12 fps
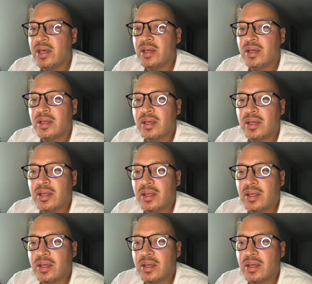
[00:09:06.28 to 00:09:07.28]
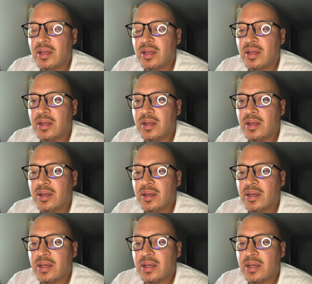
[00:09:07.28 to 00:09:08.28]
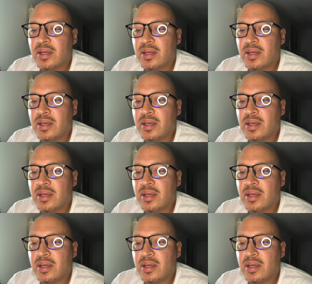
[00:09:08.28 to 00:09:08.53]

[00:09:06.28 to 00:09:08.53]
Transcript: [no speech]